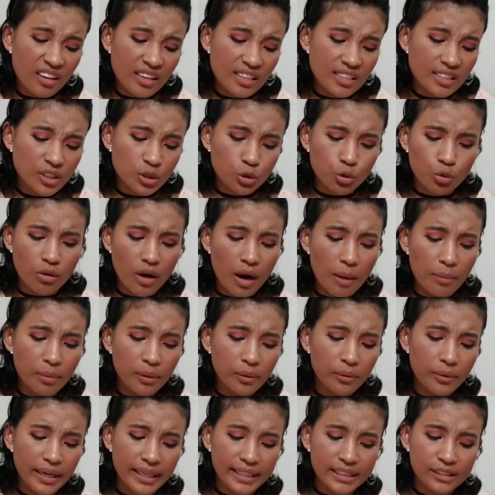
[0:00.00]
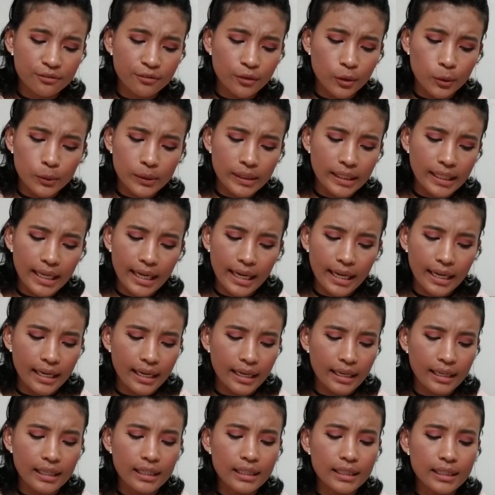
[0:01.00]
Scrubble
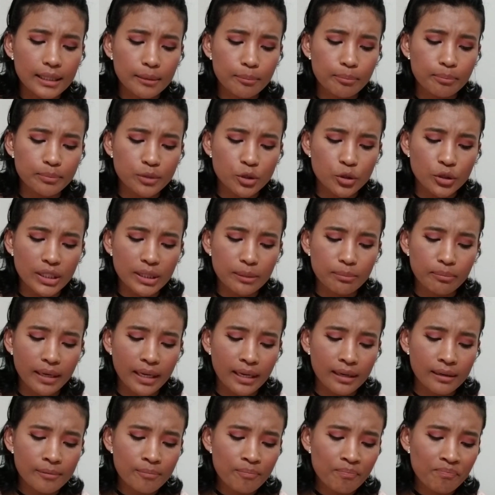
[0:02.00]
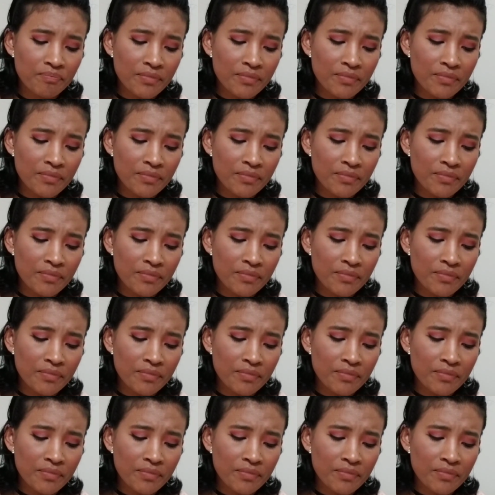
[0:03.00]
Exfoliating Lip Treatment,